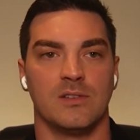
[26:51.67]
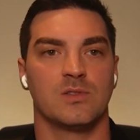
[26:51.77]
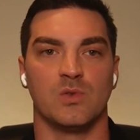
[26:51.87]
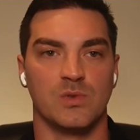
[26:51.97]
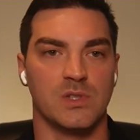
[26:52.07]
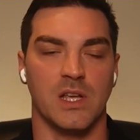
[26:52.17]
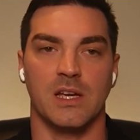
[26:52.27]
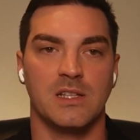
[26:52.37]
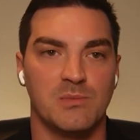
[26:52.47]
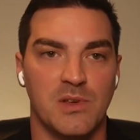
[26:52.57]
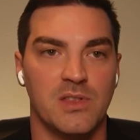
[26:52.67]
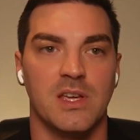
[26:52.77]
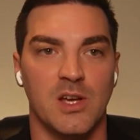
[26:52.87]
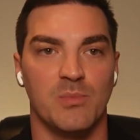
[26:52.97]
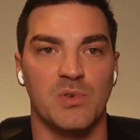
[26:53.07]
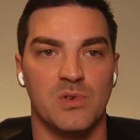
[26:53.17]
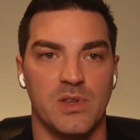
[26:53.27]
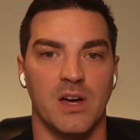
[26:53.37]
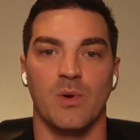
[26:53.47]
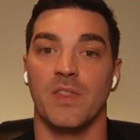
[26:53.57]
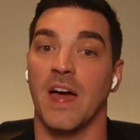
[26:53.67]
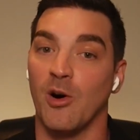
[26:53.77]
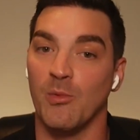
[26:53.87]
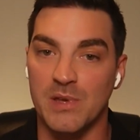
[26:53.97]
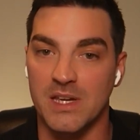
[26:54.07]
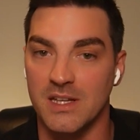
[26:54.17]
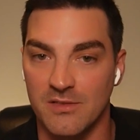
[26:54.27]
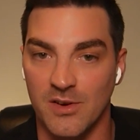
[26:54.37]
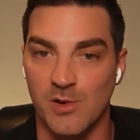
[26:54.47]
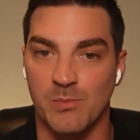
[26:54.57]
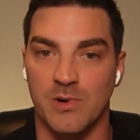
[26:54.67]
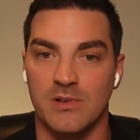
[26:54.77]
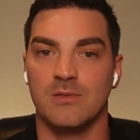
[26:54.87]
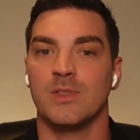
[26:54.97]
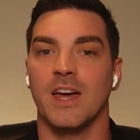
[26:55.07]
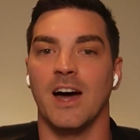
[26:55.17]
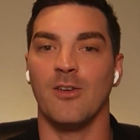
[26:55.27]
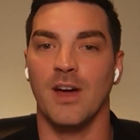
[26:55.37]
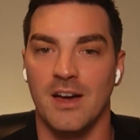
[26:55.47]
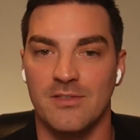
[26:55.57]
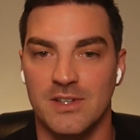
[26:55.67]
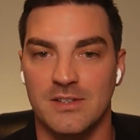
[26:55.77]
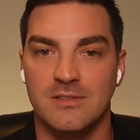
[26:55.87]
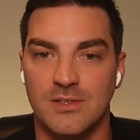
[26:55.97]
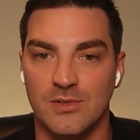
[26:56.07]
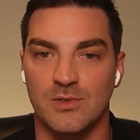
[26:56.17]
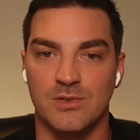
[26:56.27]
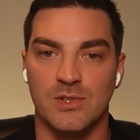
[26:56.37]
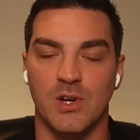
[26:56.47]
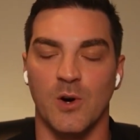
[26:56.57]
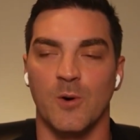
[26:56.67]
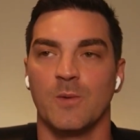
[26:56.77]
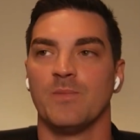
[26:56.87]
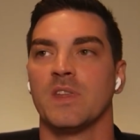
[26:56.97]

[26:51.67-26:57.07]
Tools like Smith can help you do that without being a developer, without having to learn to code.